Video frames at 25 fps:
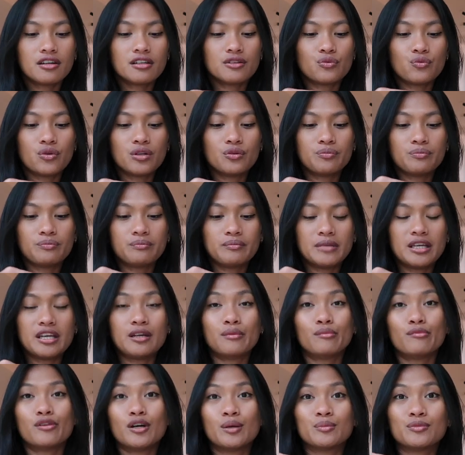and when me
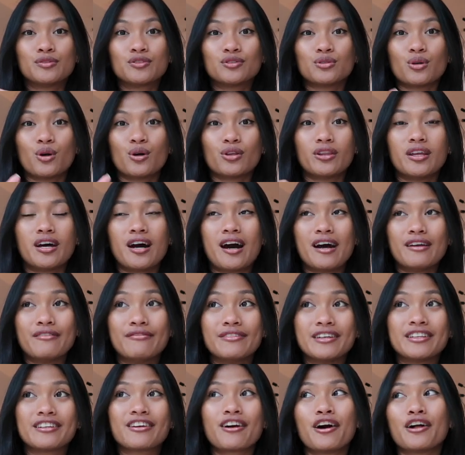and Brom saw the
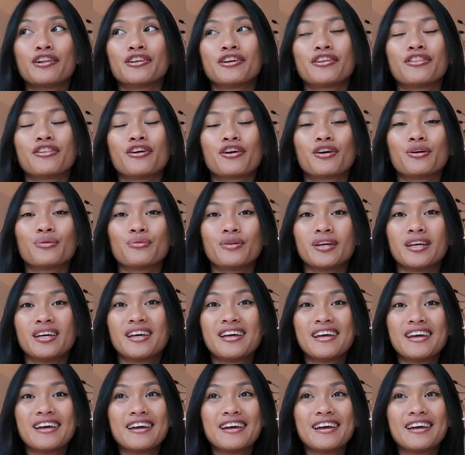Advent Calendar, we